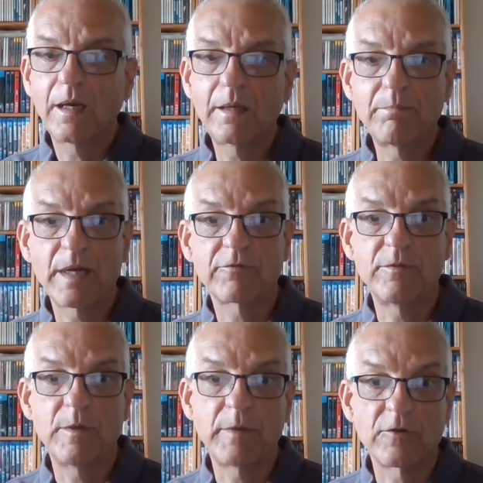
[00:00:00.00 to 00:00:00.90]
I'm back
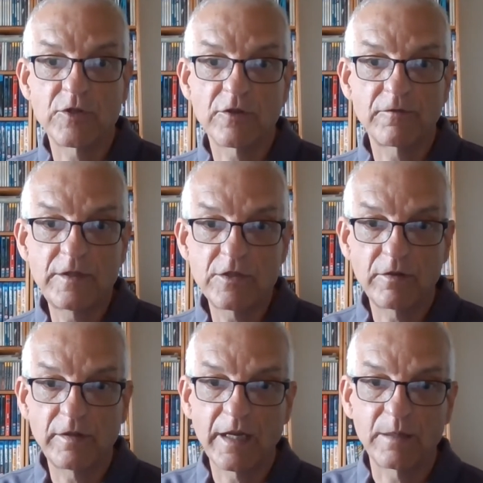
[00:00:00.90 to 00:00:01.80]
from the post office,
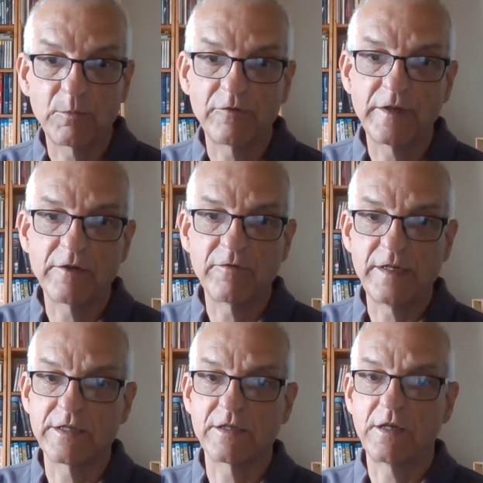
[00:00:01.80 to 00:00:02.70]
so the animal
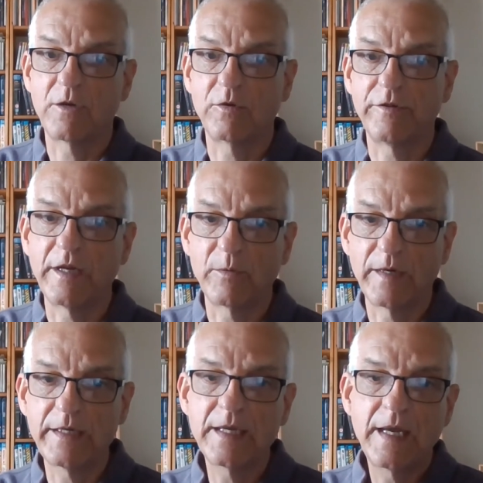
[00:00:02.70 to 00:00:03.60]
figurines are now on their
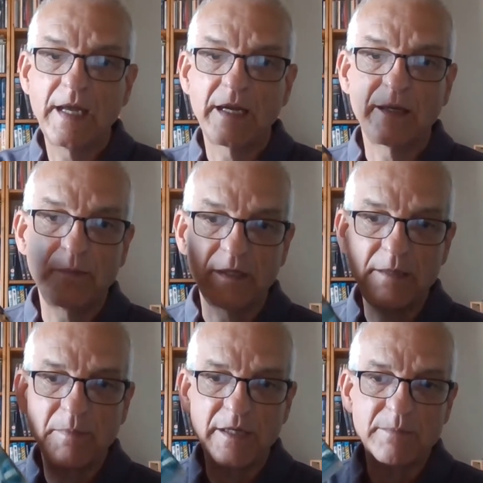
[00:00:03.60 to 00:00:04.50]
way. And
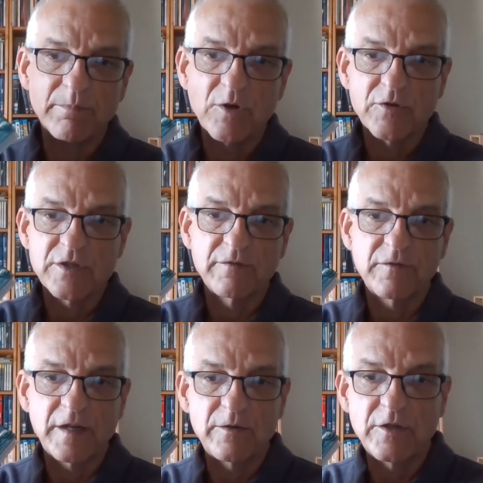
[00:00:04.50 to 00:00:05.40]
in my inbox, I've
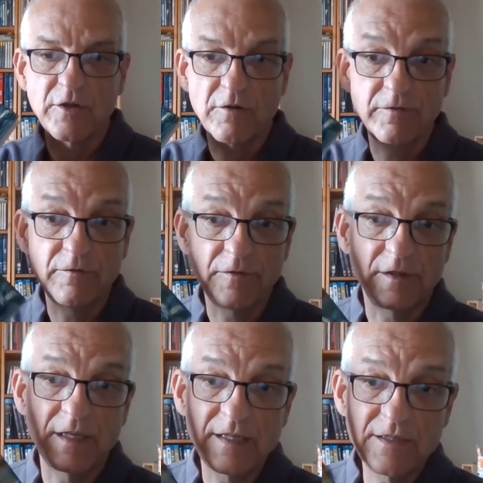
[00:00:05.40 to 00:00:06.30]
found an offer for
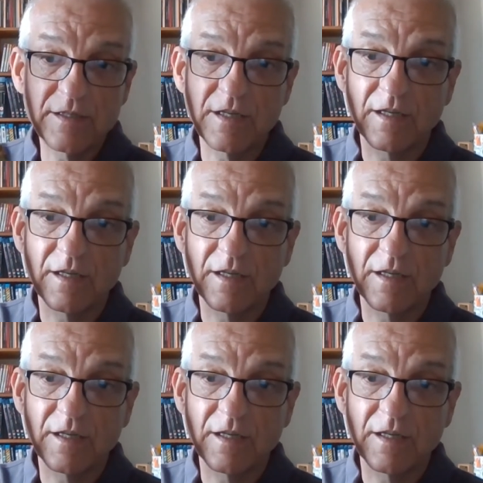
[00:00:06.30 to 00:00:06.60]
this.